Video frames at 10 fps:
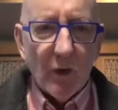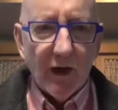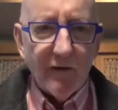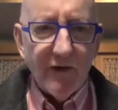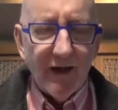I
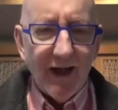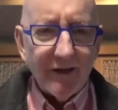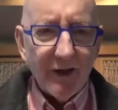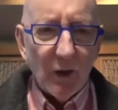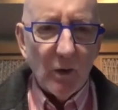felt like the
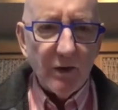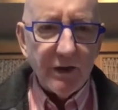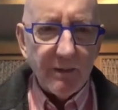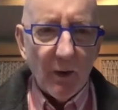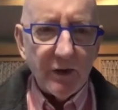Lord
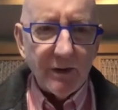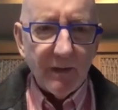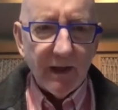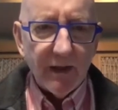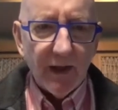spoke to
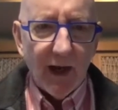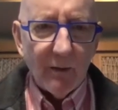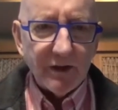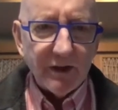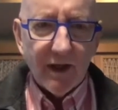me that I was
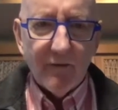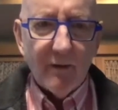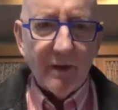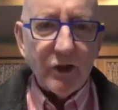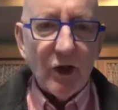to give up
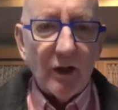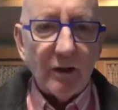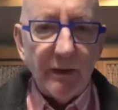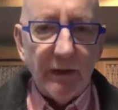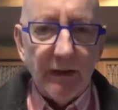my job
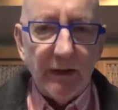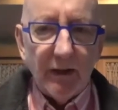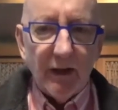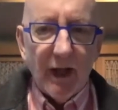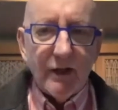
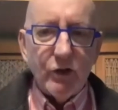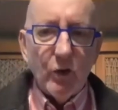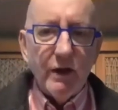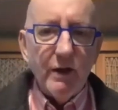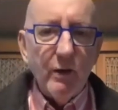and
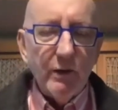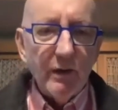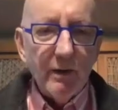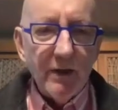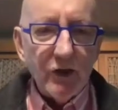join Youth with a
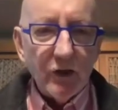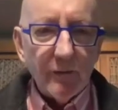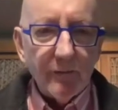Mission.